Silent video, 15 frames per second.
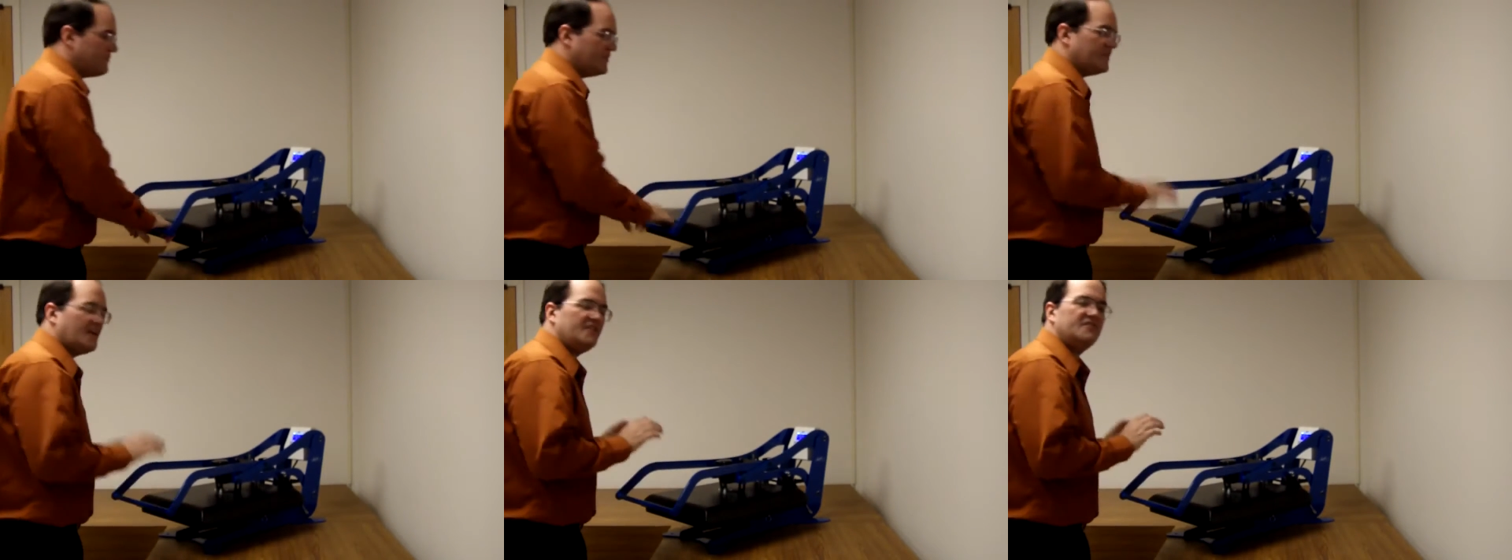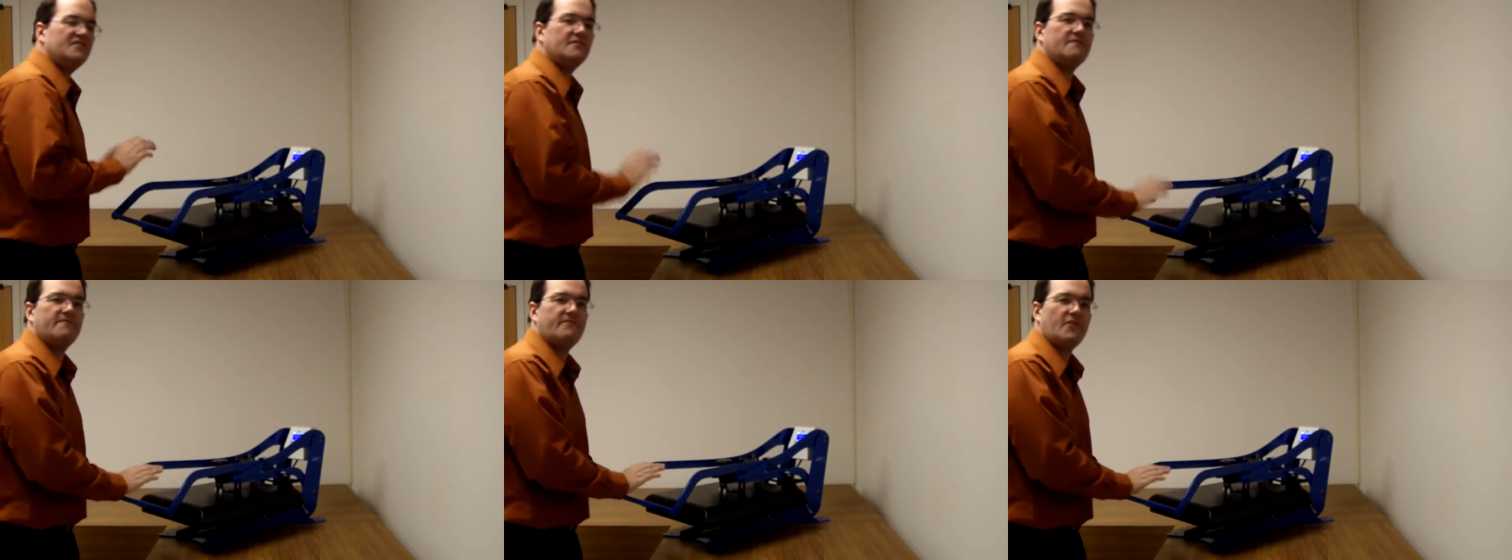but
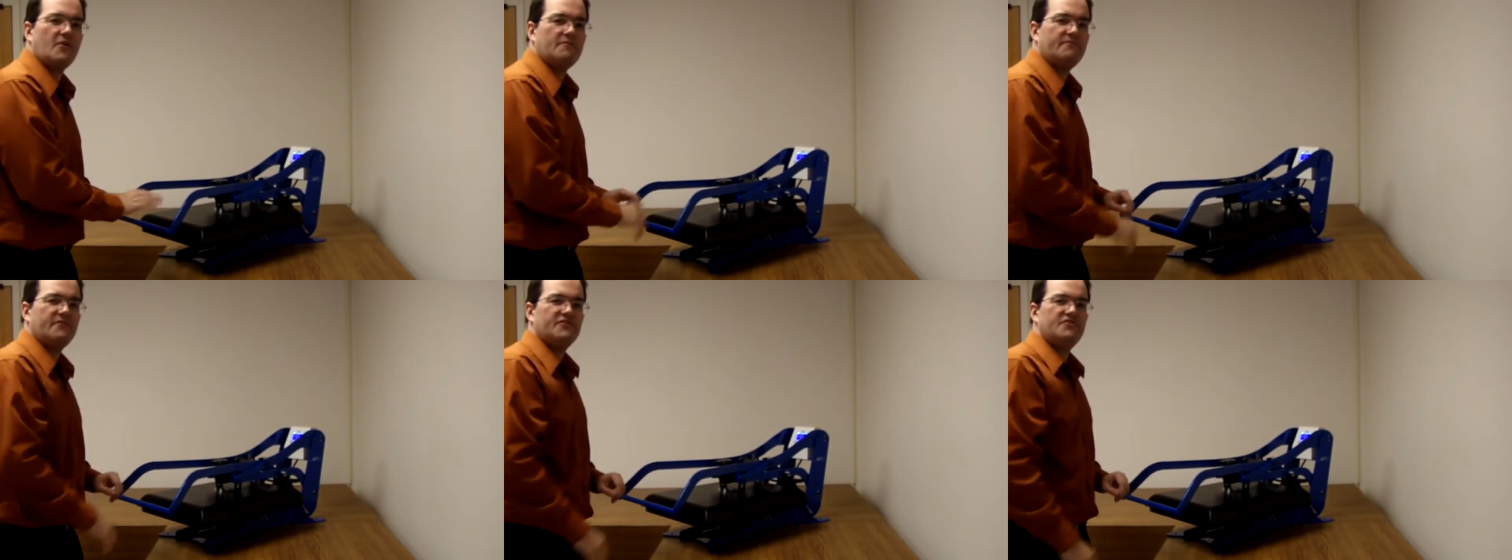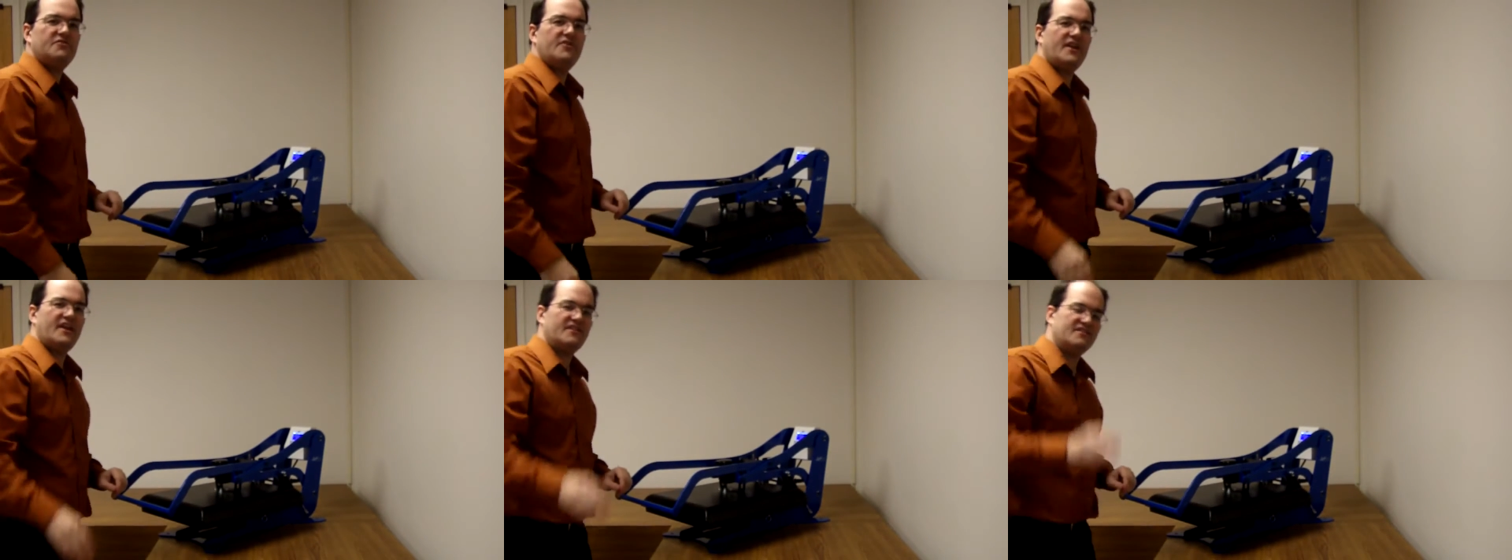nice and firm for
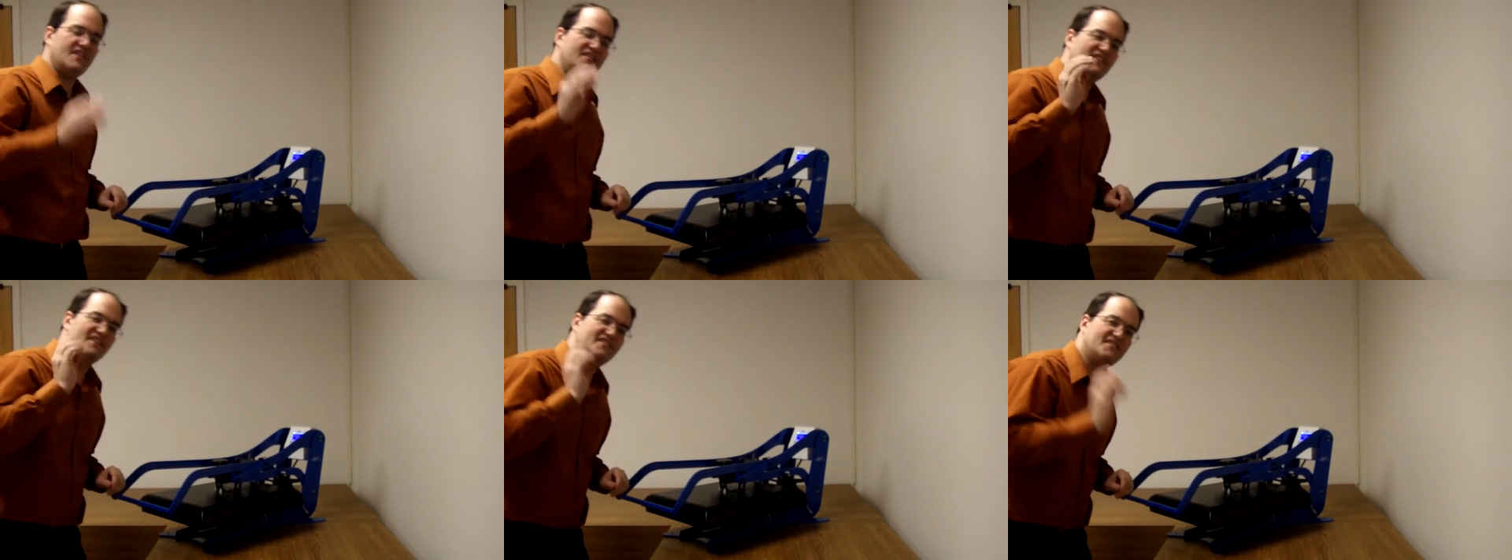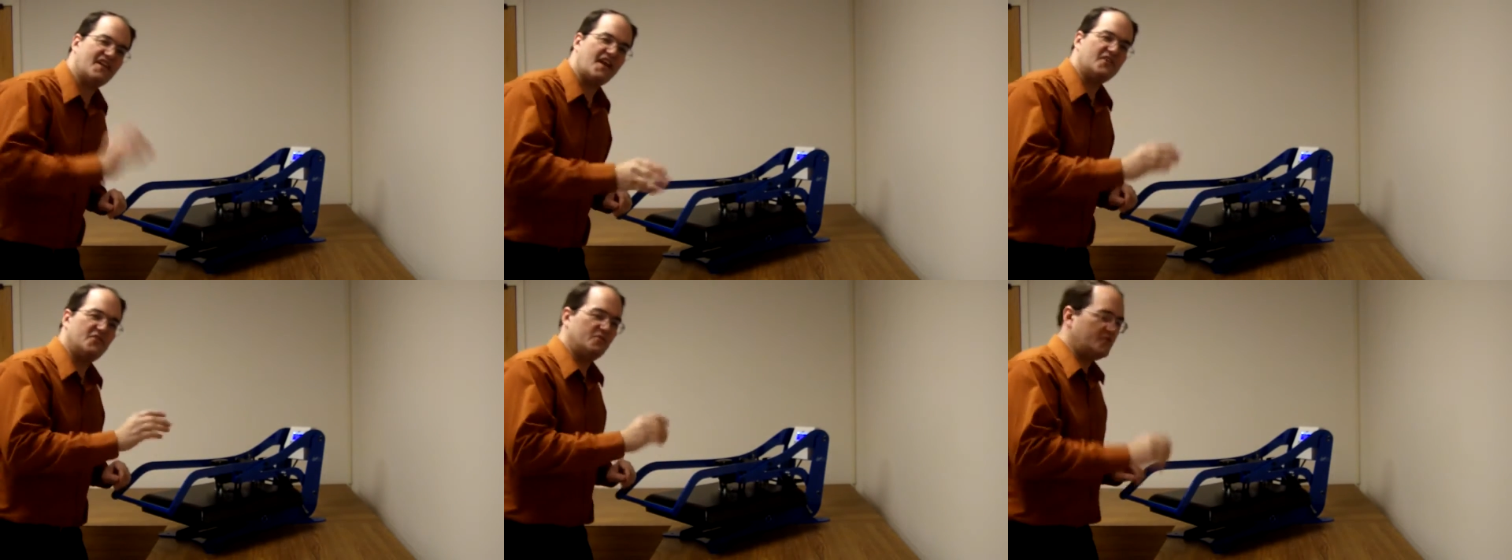two hands. That's
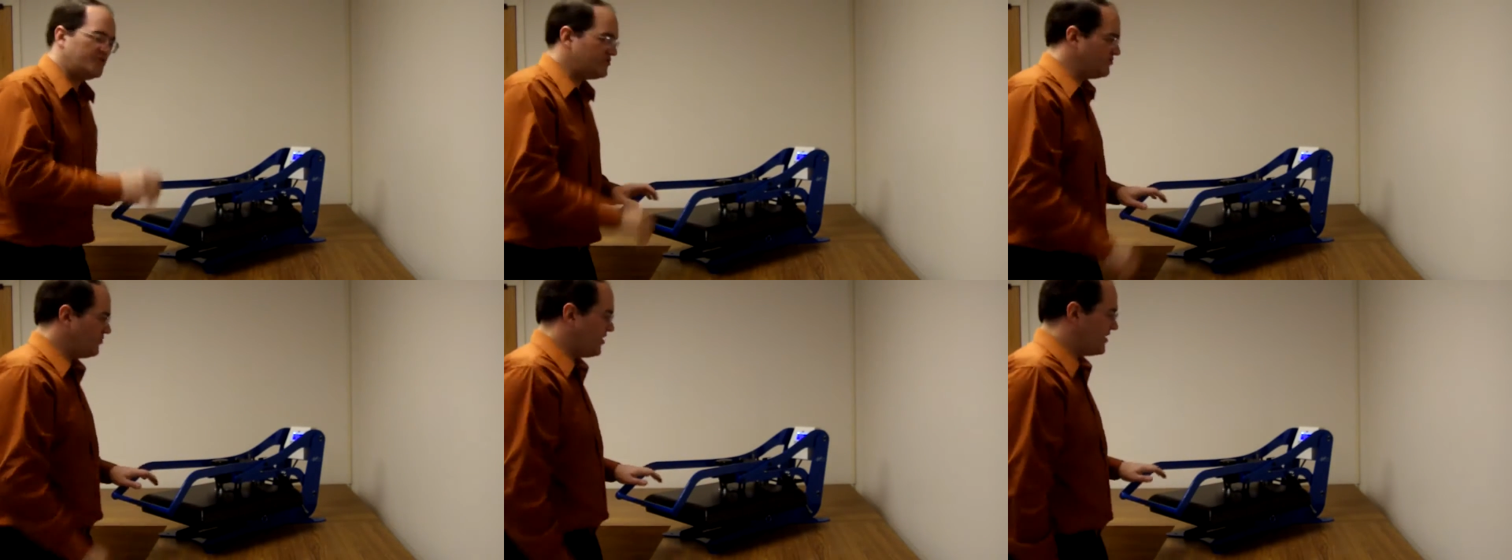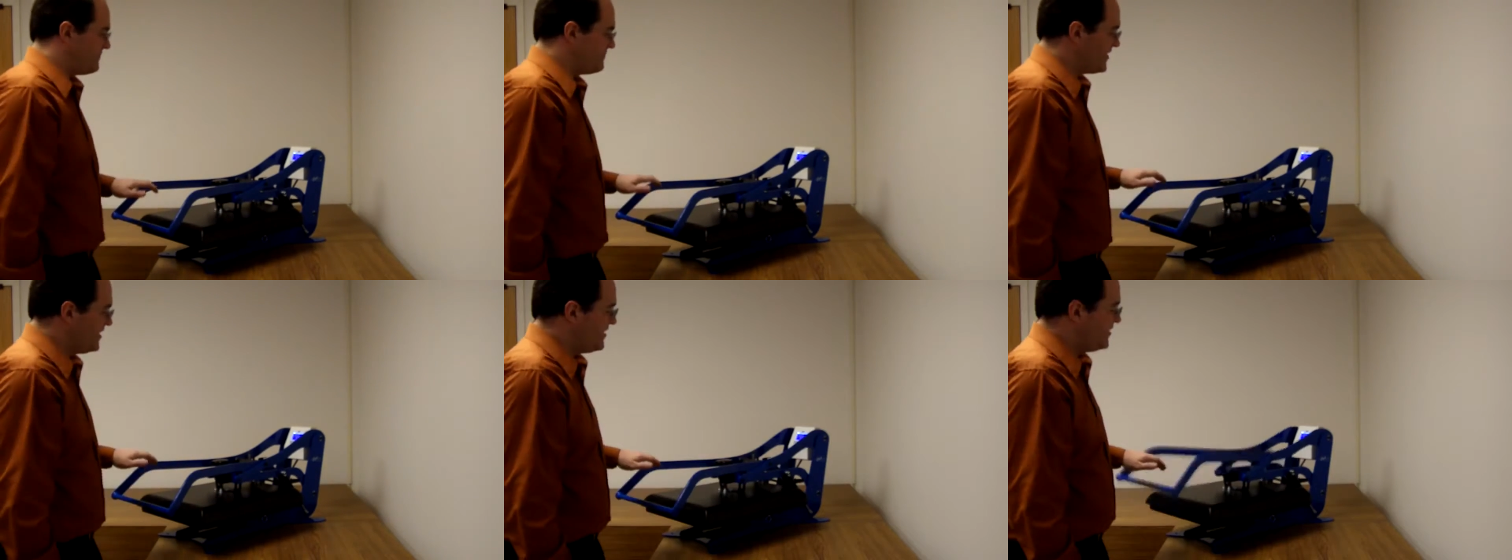exactly what you want.